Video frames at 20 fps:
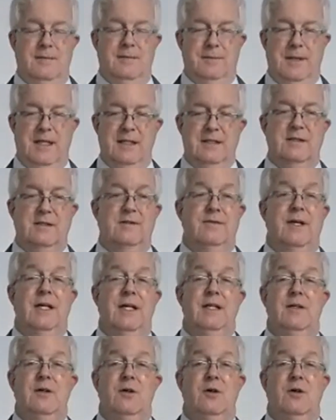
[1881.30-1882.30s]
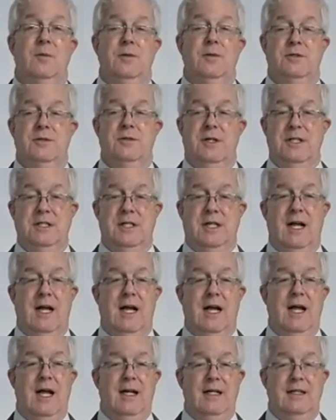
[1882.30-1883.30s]
Pennsylvania Arbitration
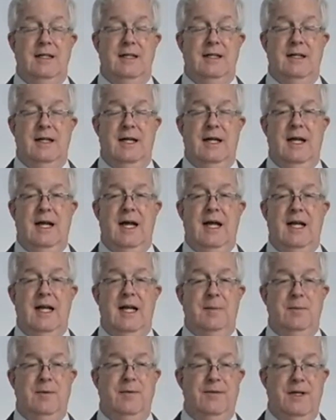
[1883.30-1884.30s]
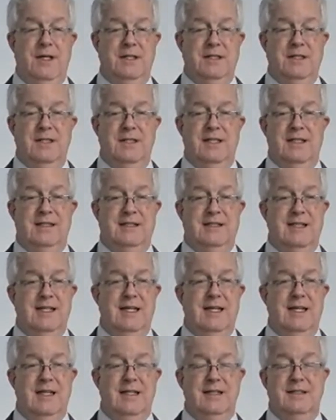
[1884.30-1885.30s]
Act had a provision that
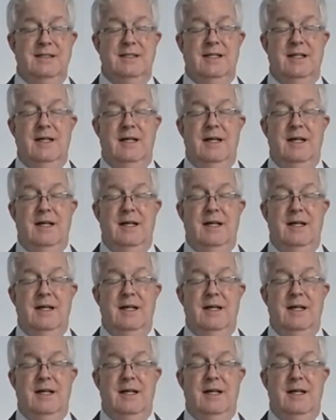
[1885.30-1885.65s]
says